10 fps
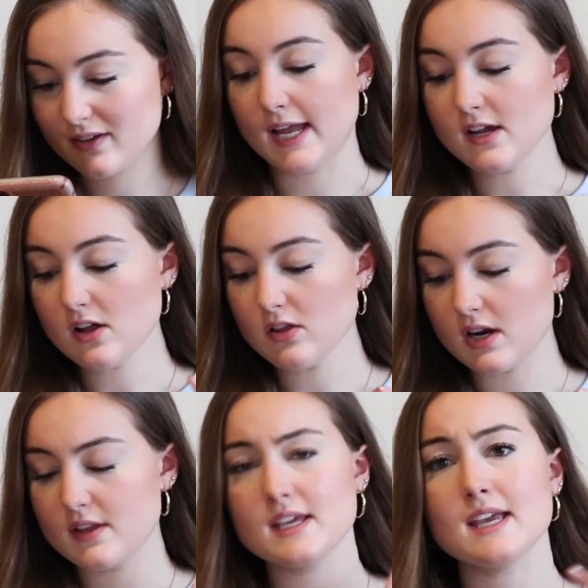Like a
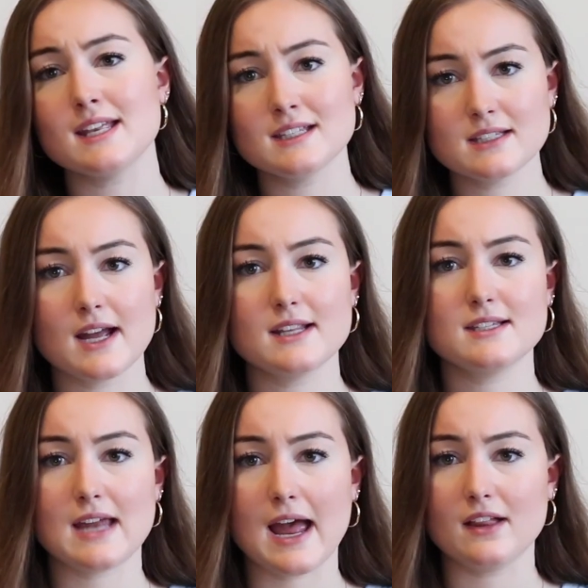lot of the inside
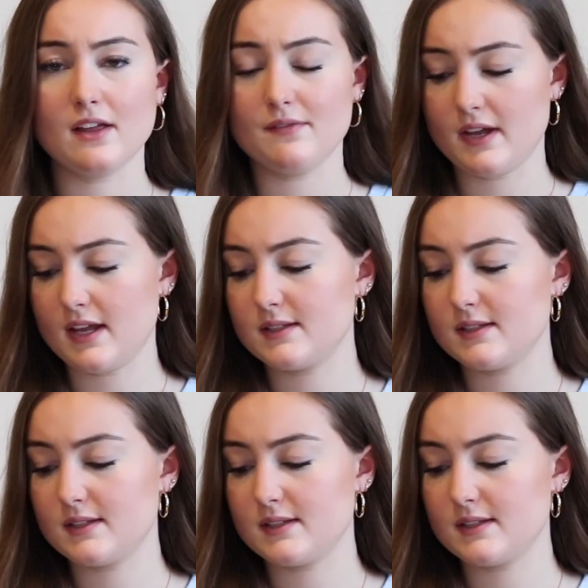style of it.